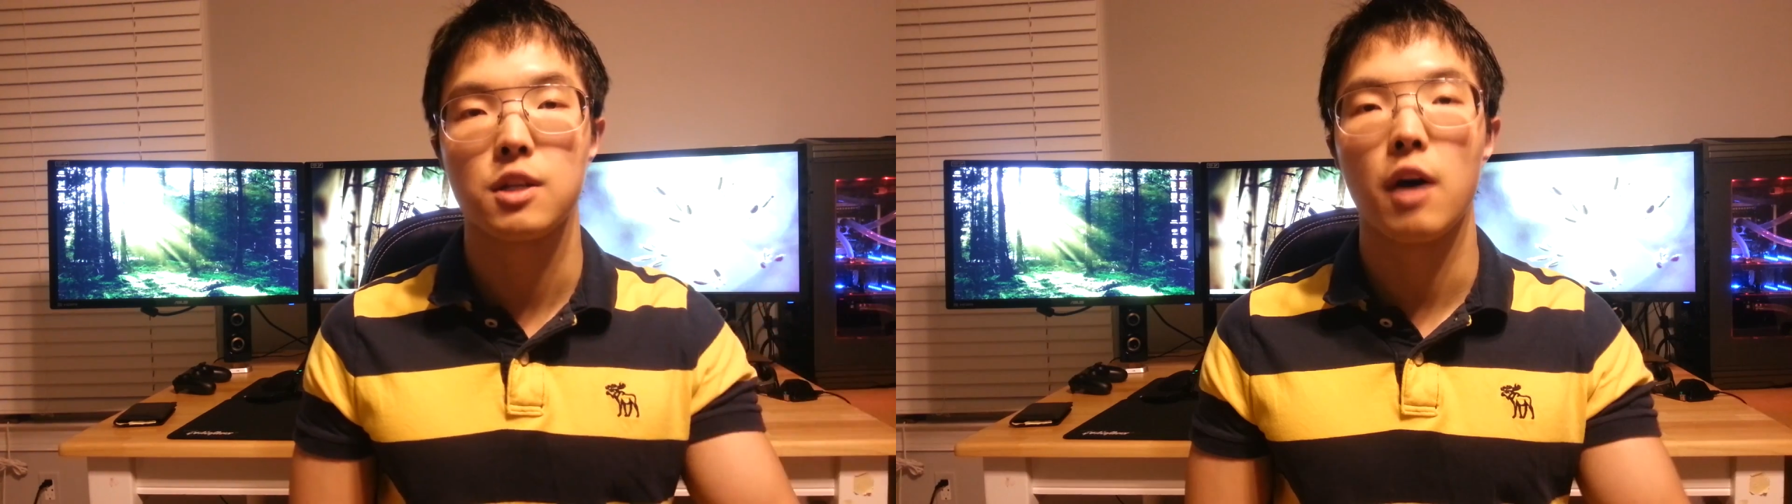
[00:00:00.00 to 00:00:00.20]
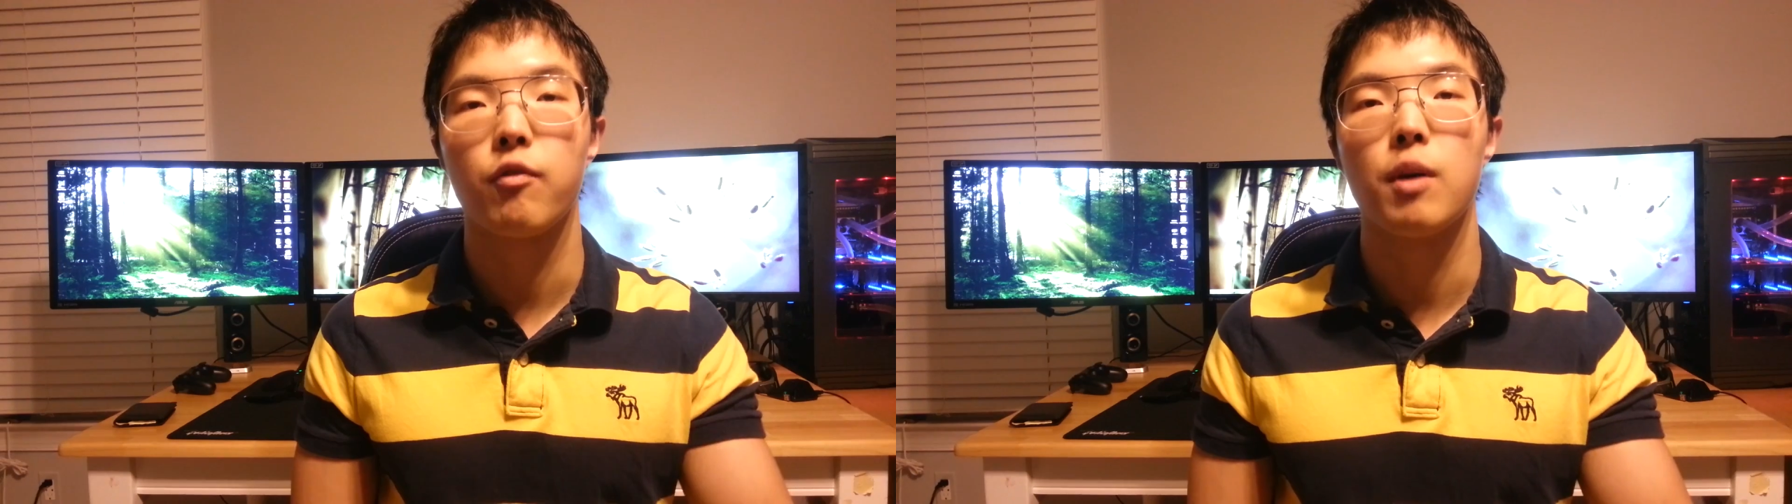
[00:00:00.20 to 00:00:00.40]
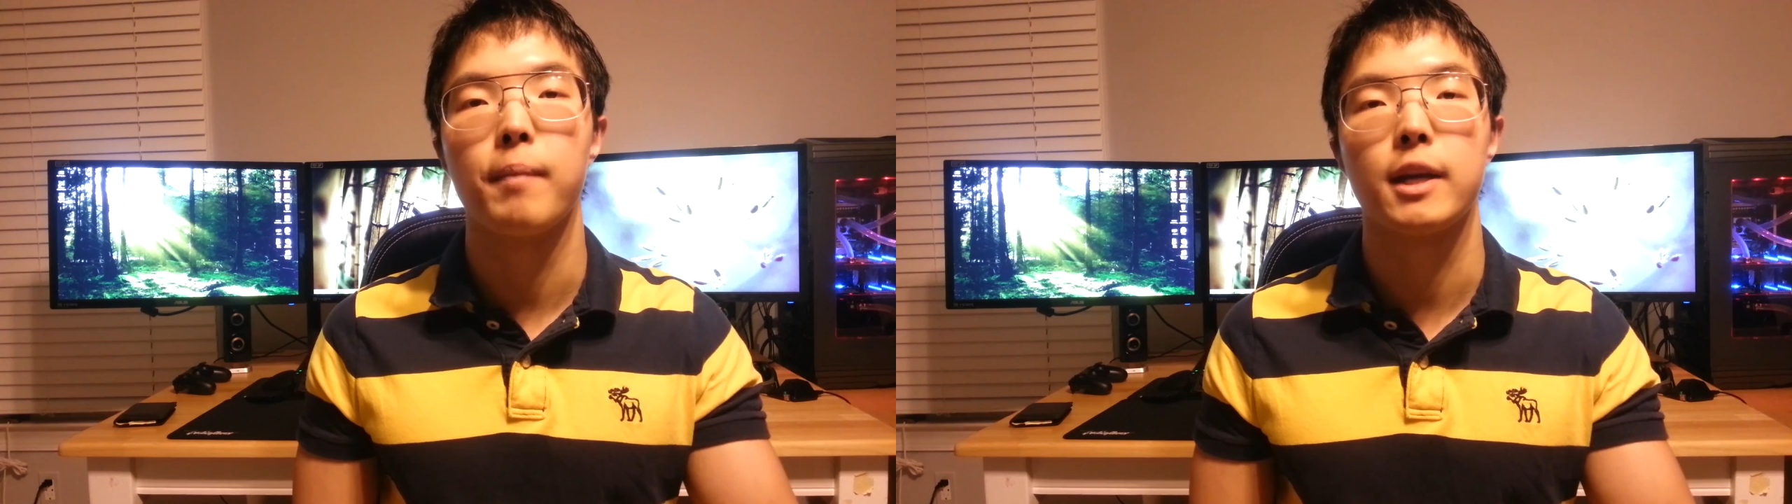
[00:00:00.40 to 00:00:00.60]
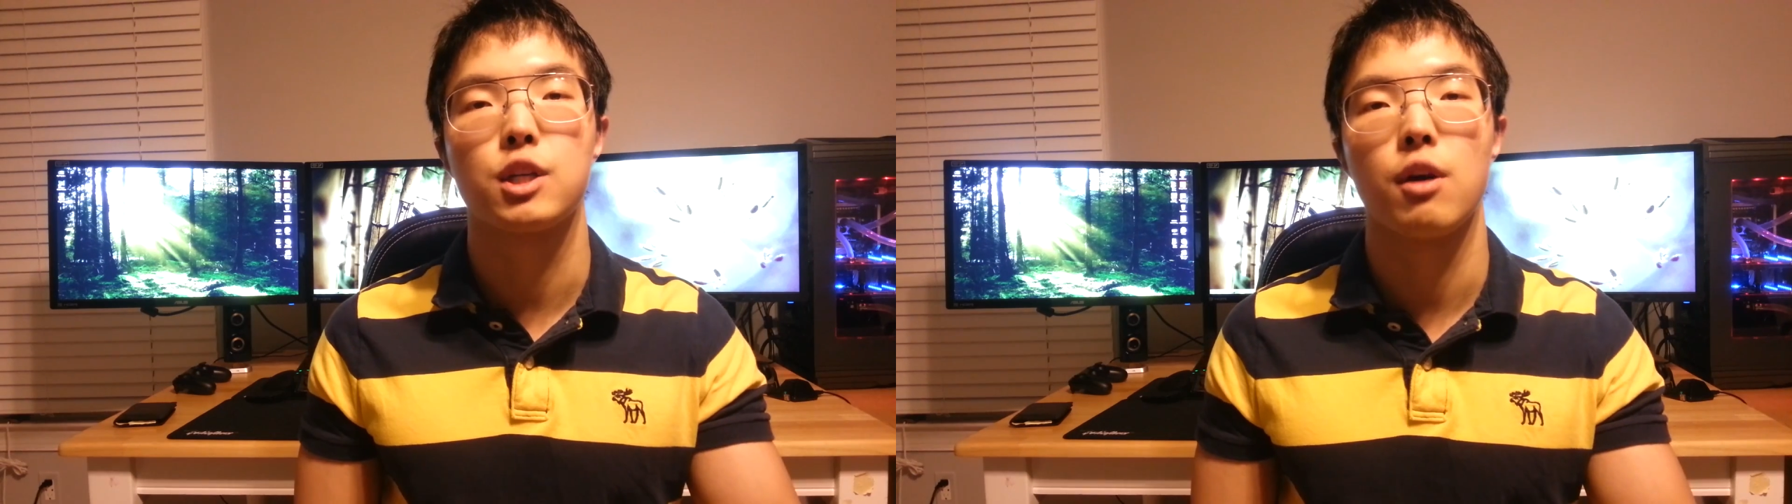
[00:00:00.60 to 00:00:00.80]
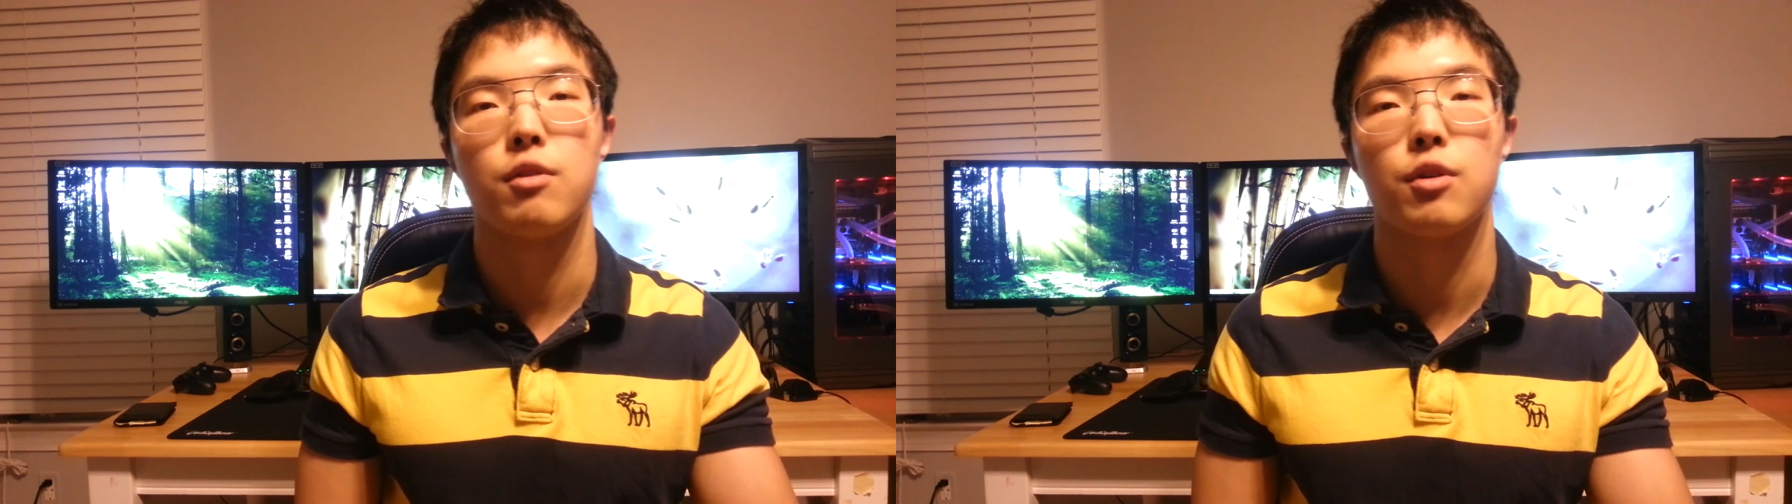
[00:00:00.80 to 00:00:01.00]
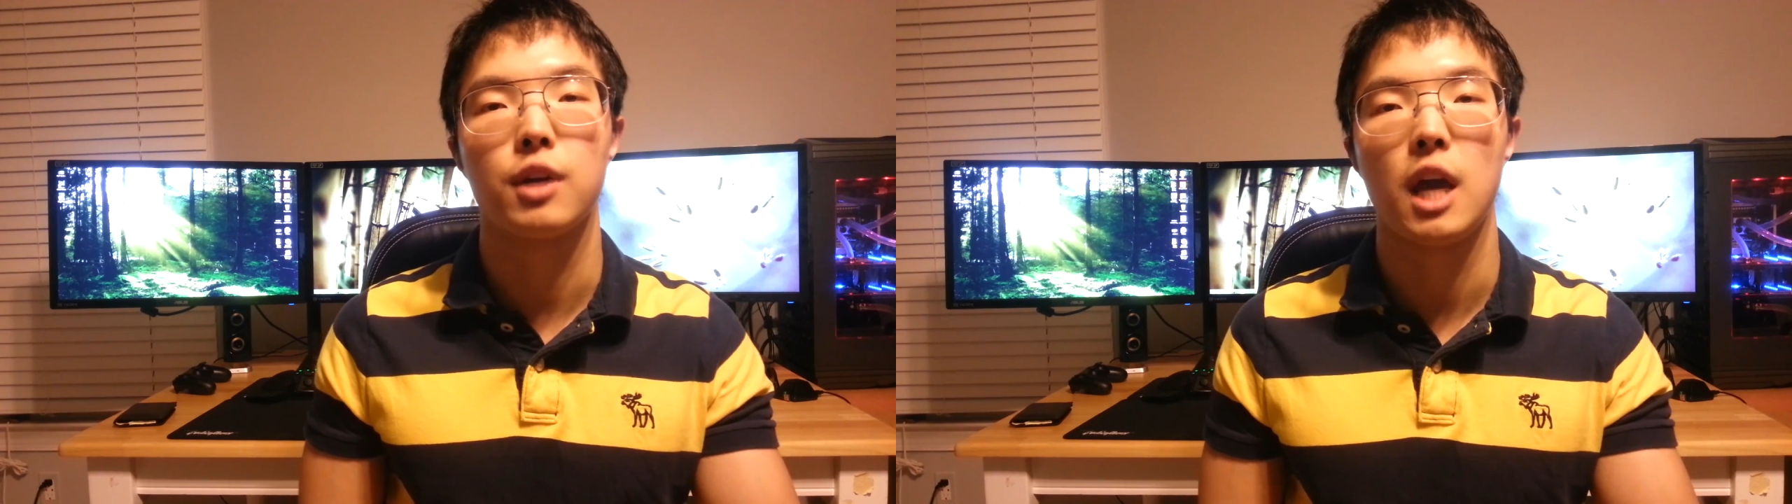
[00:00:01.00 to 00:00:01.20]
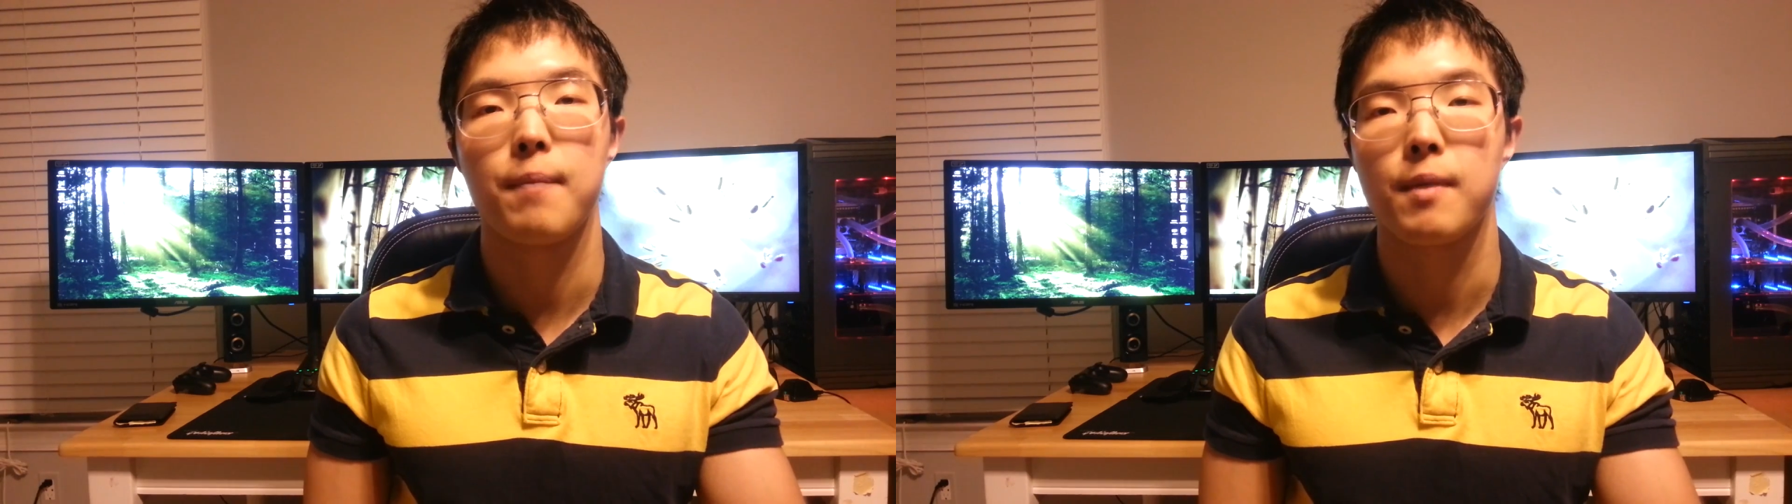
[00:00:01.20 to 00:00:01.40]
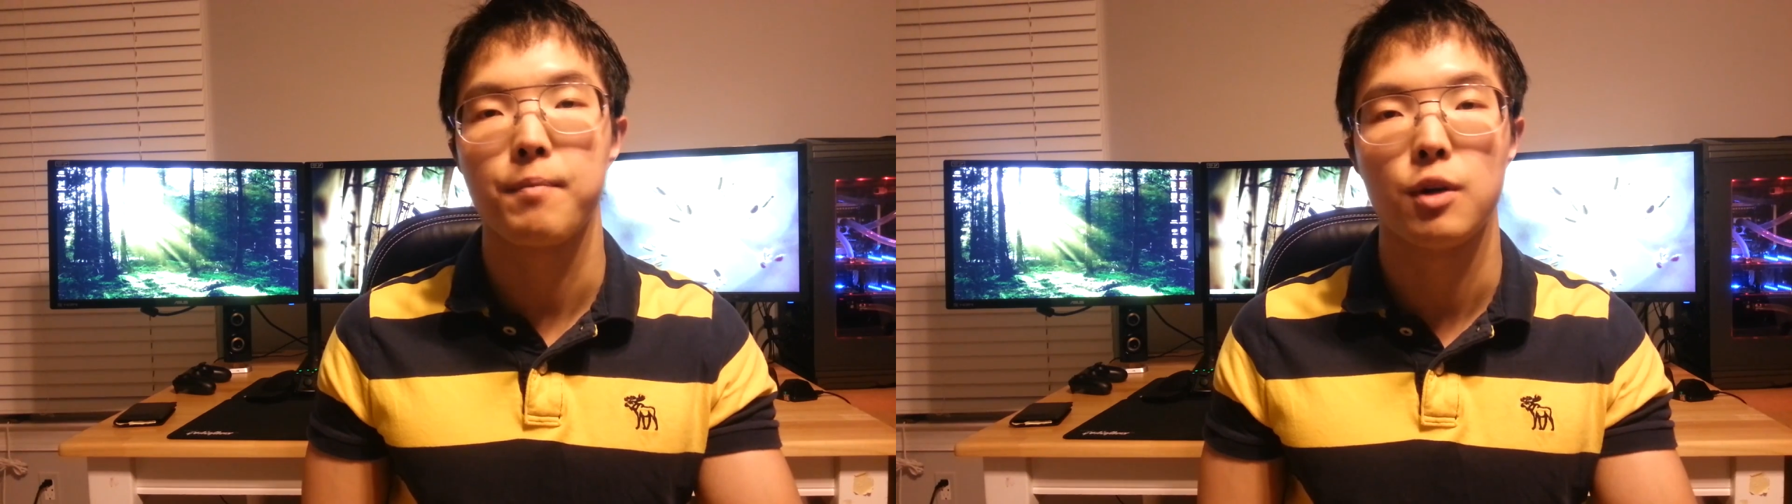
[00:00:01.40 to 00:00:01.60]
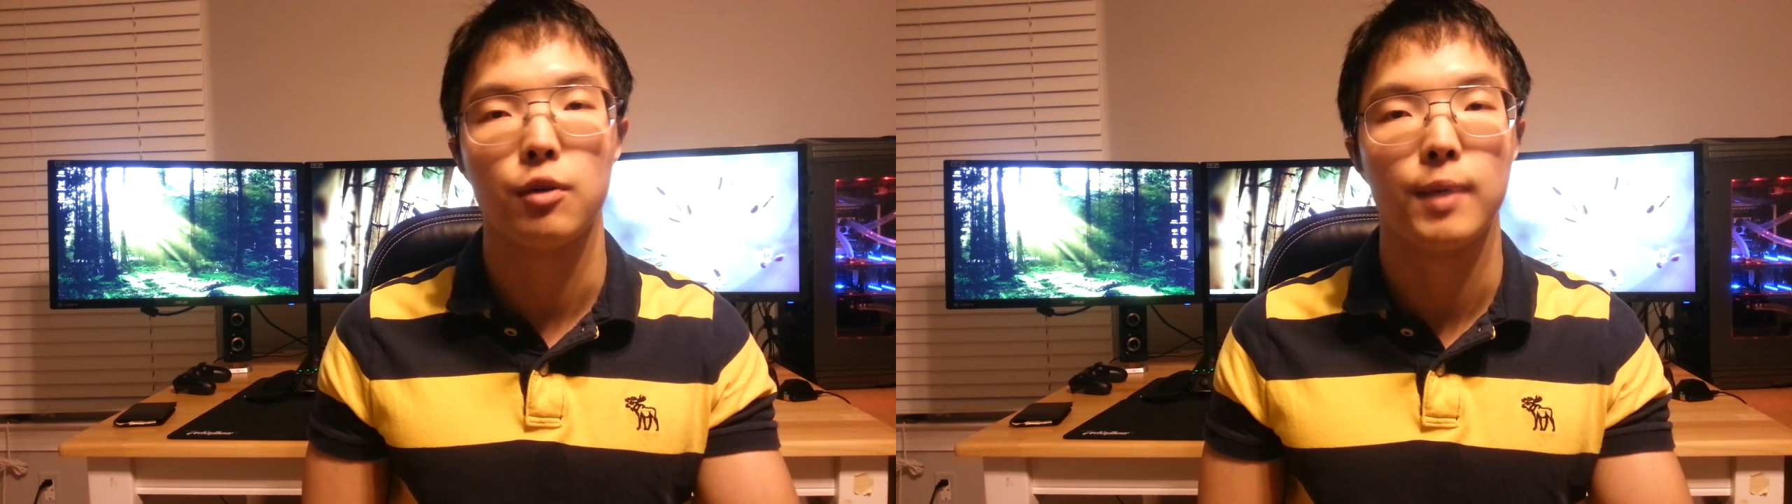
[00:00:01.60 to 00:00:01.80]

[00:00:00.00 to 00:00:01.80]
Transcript: software might show your game computer